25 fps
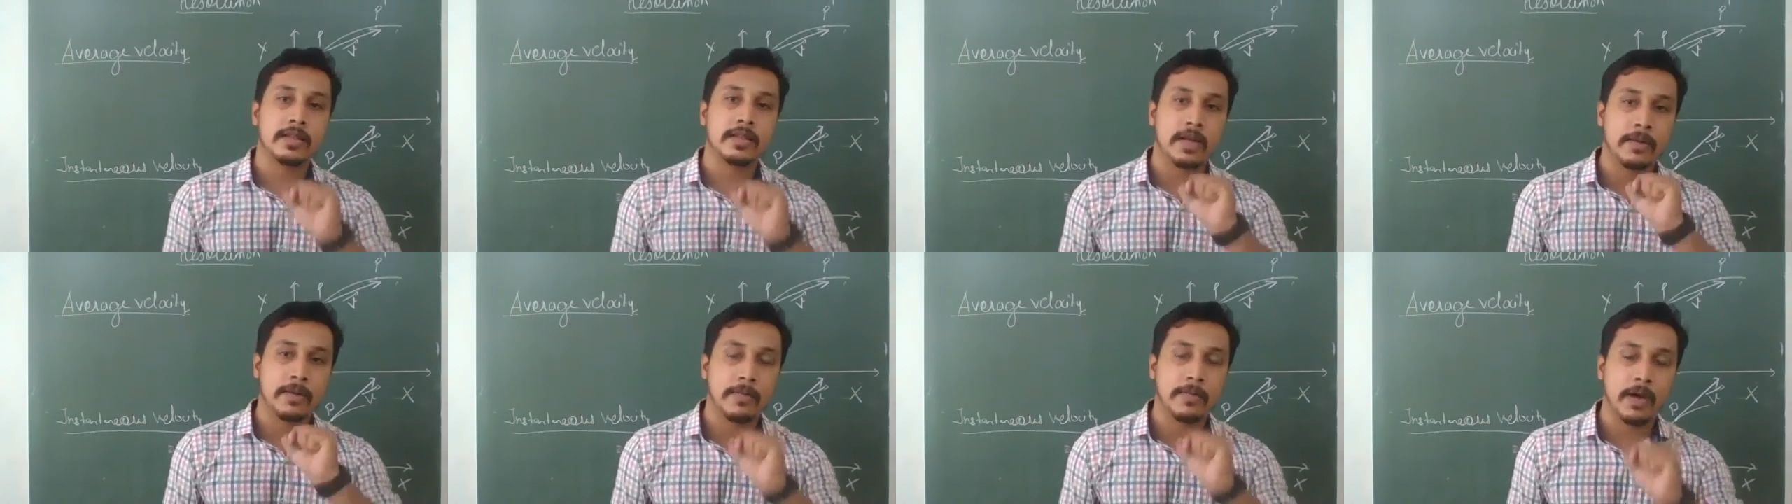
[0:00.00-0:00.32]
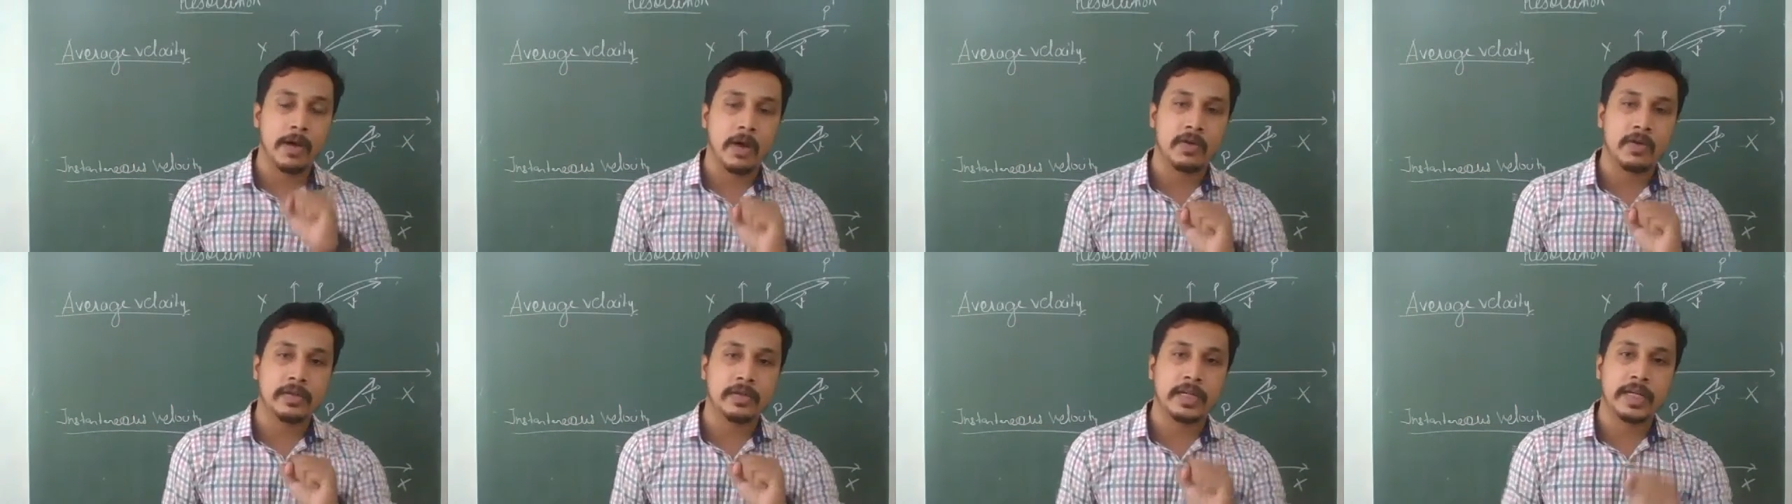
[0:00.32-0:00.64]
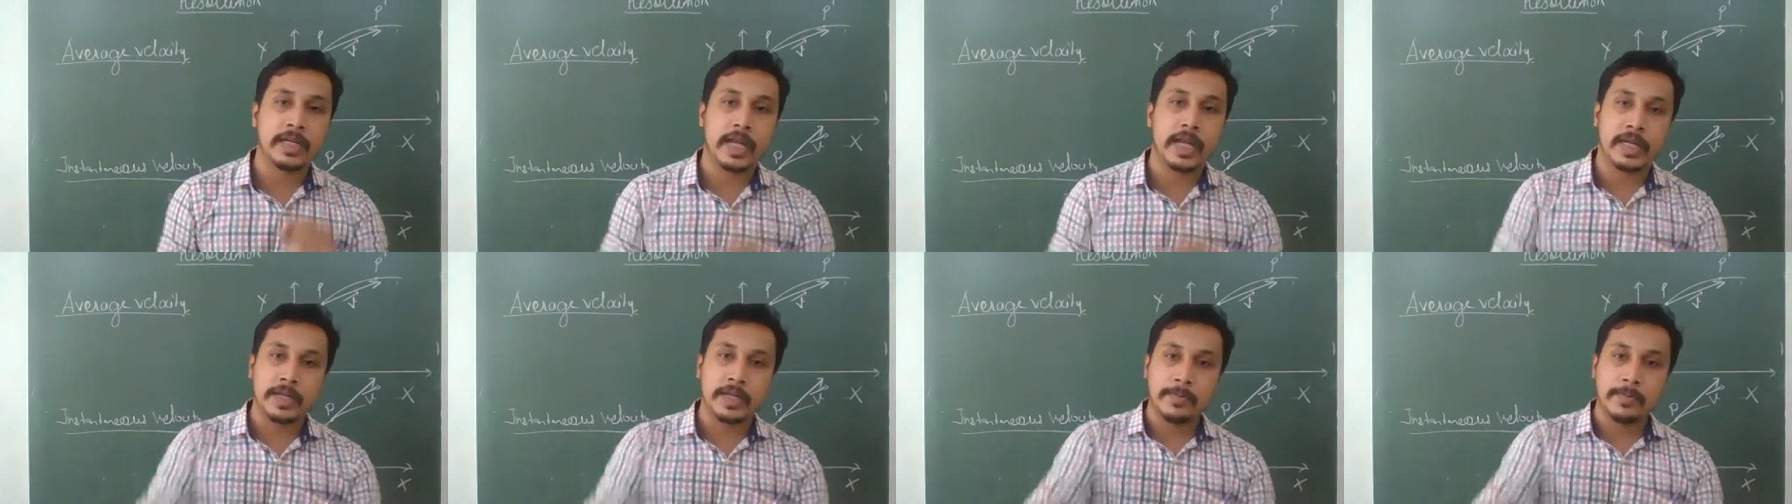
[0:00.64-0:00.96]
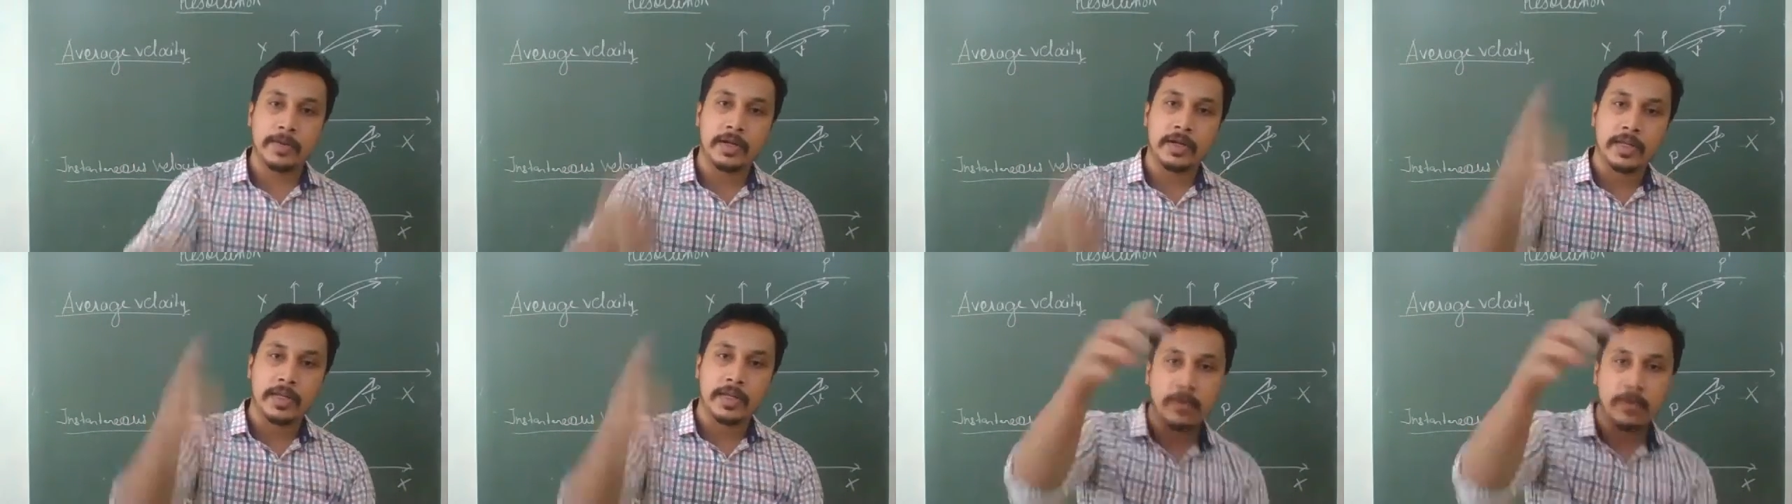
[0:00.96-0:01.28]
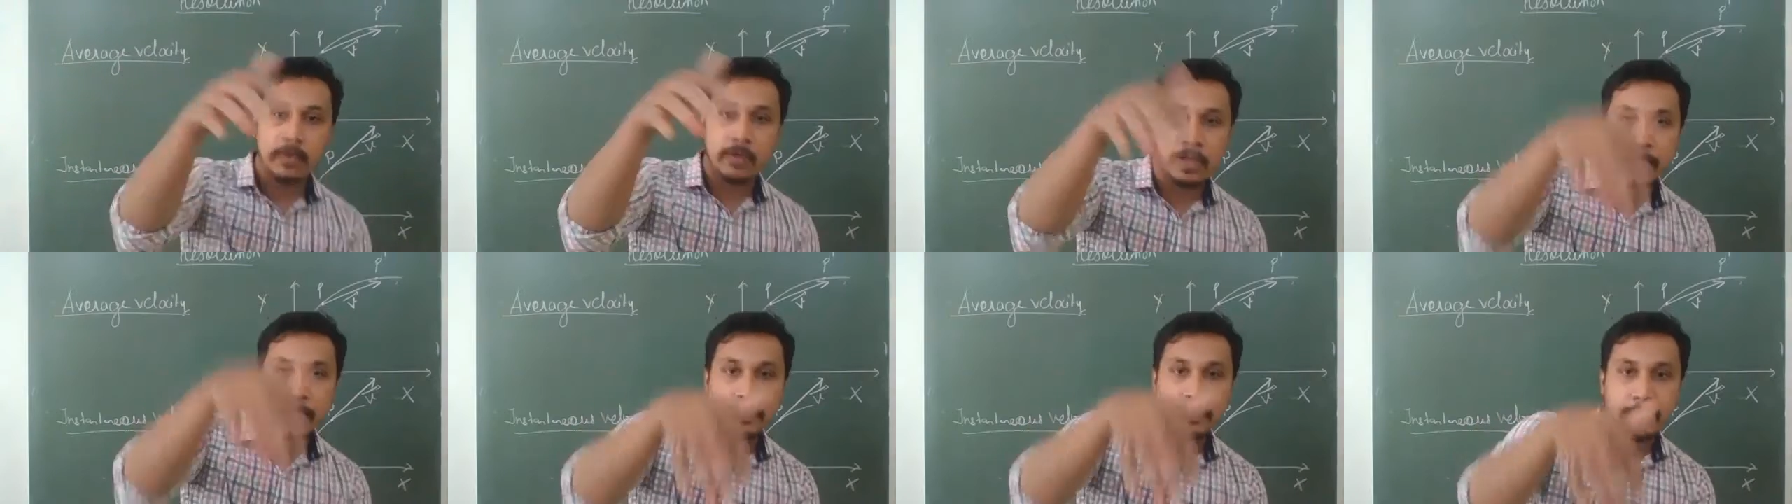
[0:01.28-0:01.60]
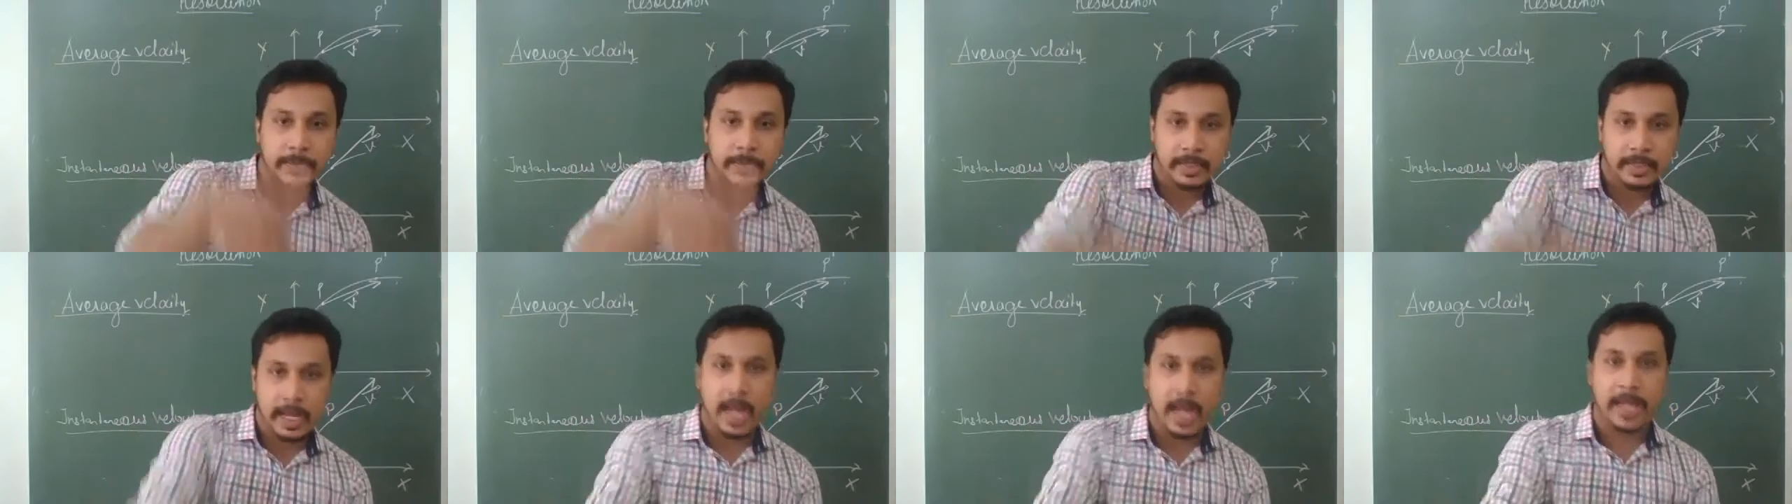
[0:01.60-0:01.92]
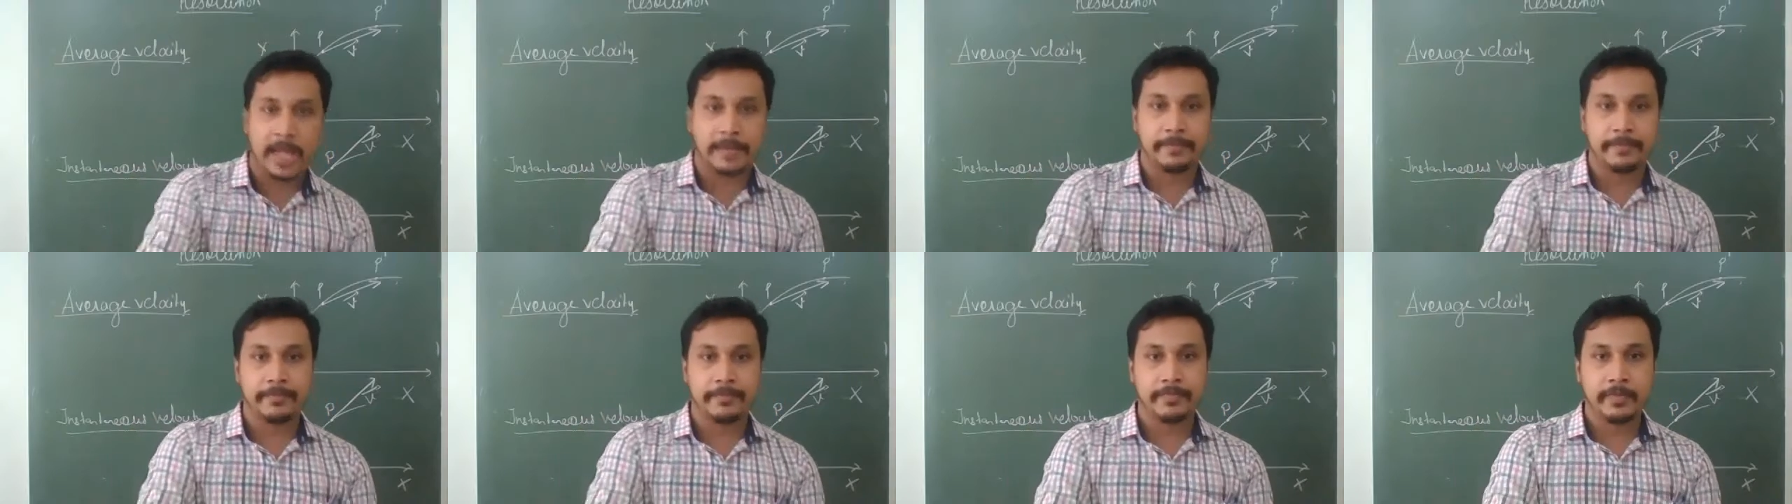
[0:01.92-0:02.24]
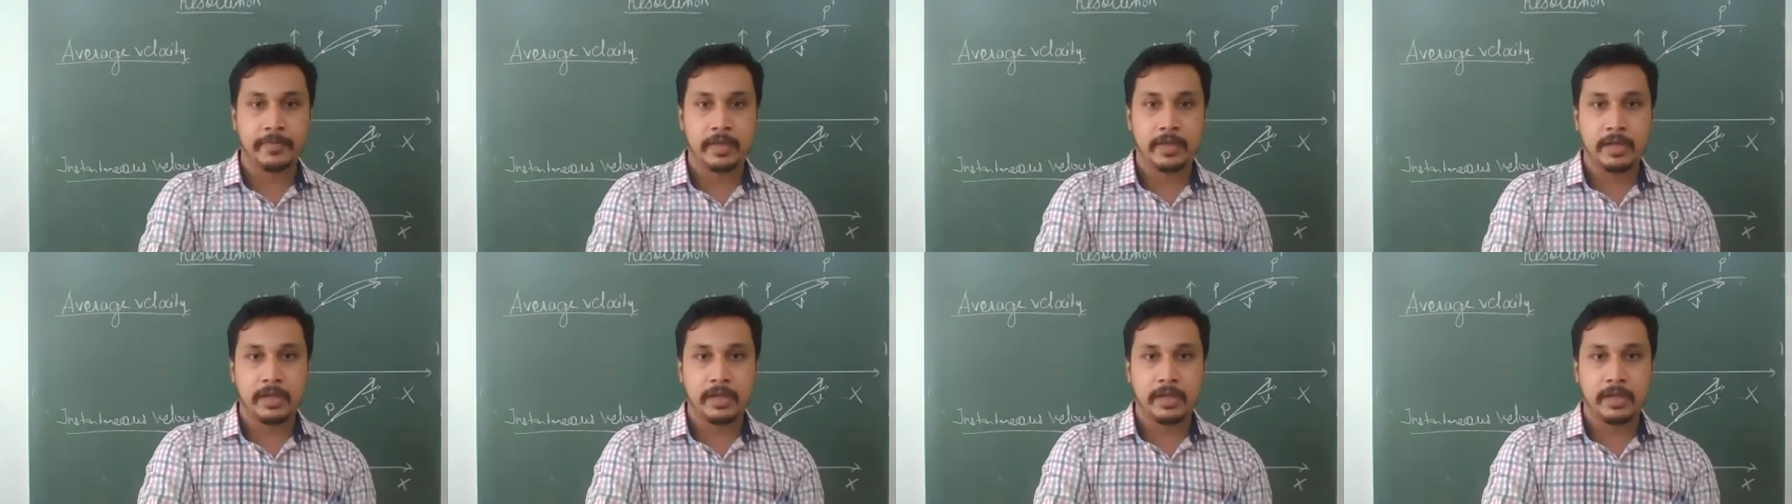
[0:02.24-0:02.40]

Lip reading: about that at a particular time,